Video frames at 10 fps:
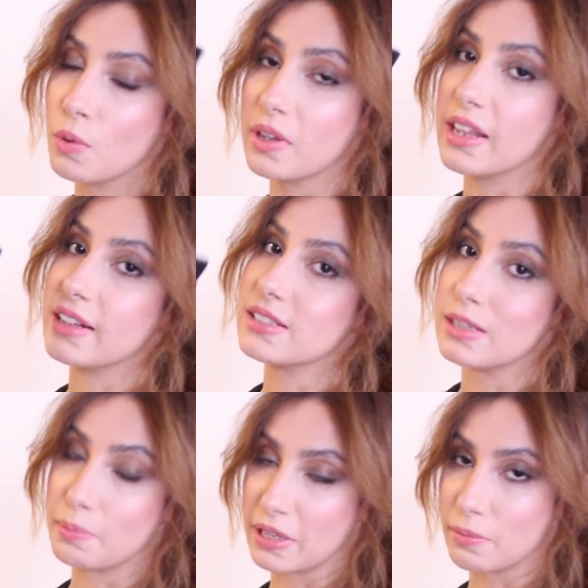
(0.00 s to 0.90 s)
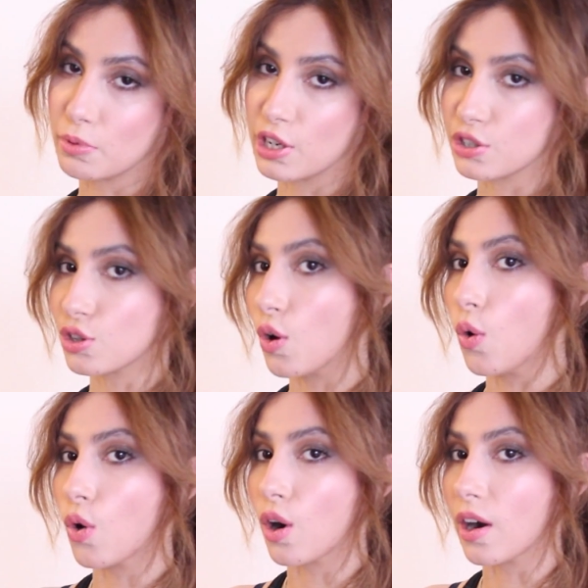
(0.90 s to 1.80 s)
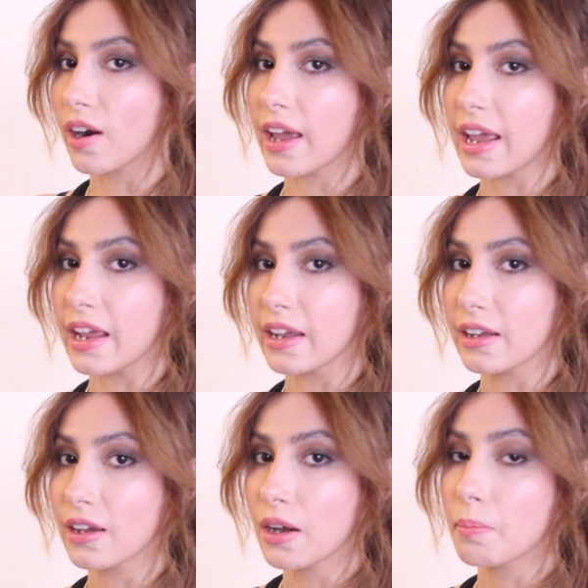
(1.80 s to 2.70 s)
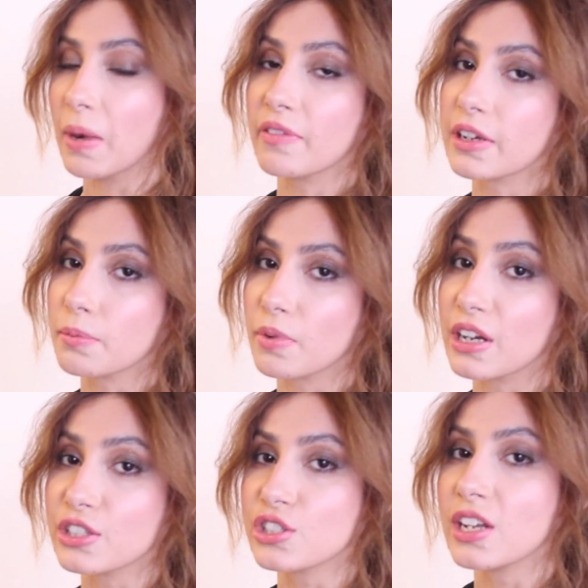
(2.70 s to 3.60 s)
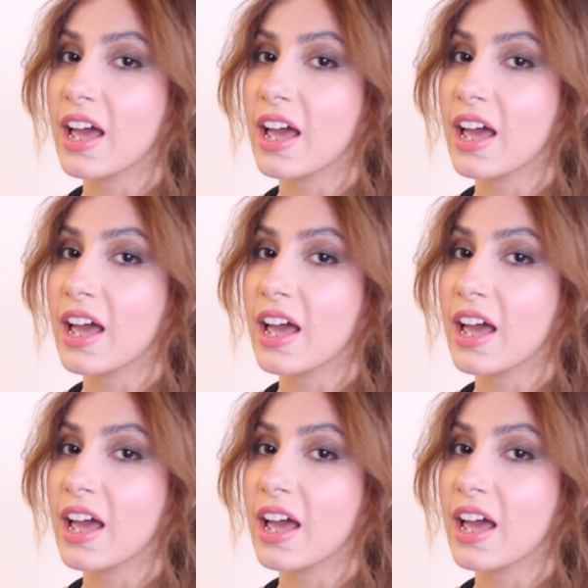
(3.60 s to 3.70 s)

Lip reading: with a stippling brush or a buffing brush